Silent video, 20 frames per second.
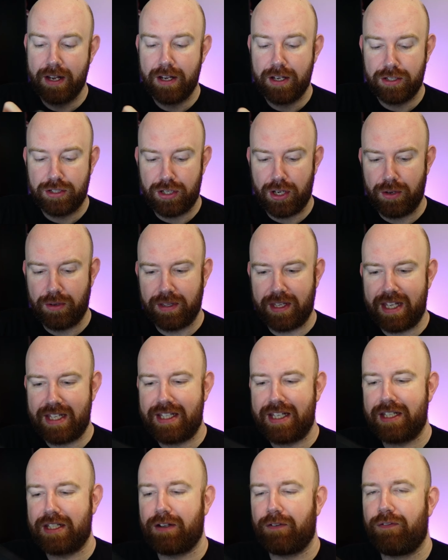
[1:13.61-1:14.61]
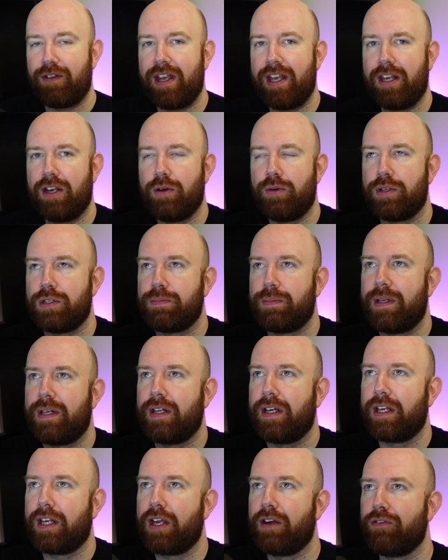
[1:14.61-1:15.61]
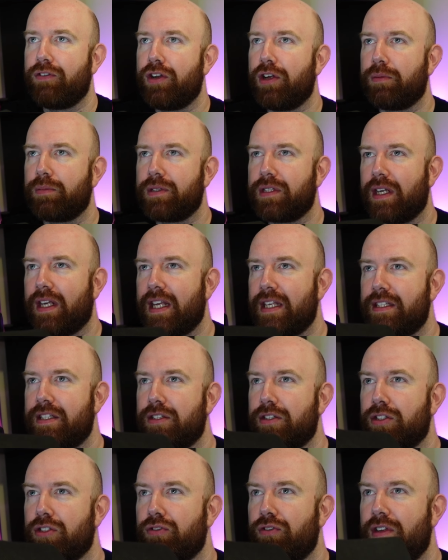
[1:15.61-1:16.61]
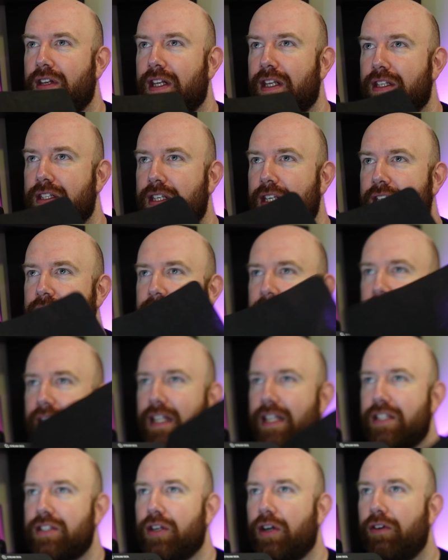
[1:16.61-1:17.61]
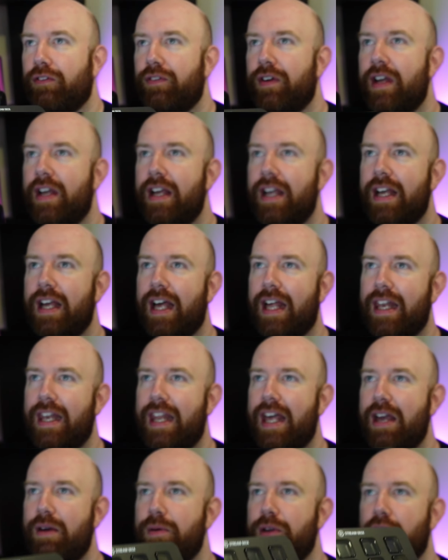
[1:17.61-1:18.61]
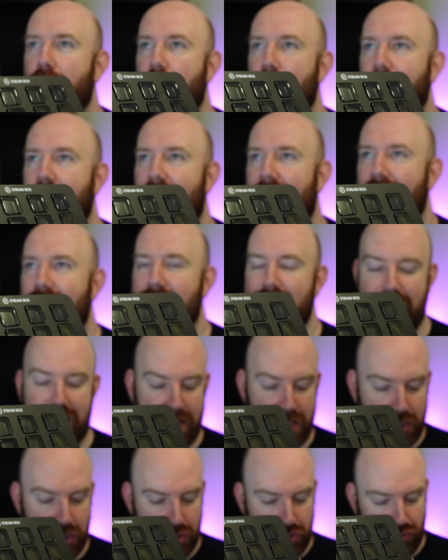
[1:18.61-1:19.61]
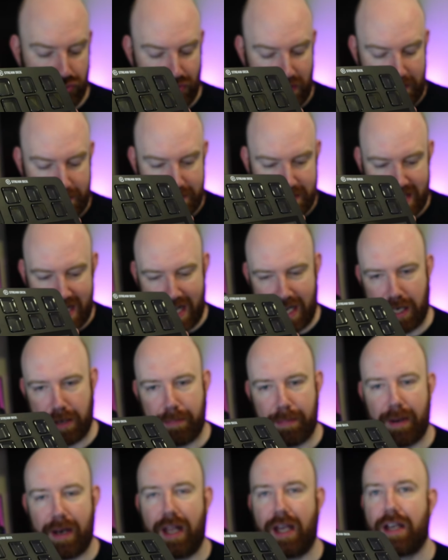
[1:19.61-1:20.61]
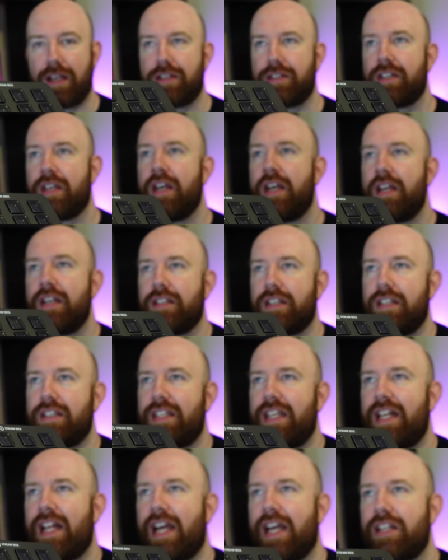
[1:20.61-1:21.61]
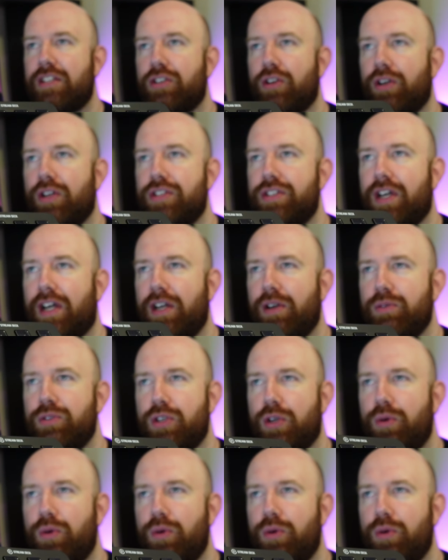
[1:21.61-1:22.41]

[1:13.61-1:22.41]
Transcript: So this is the thing. Oh, it's been like covered up because I guess there's a screen there. So you can take this off and there we go. That is the Stream Deck Plus. You can see there it's got the dials.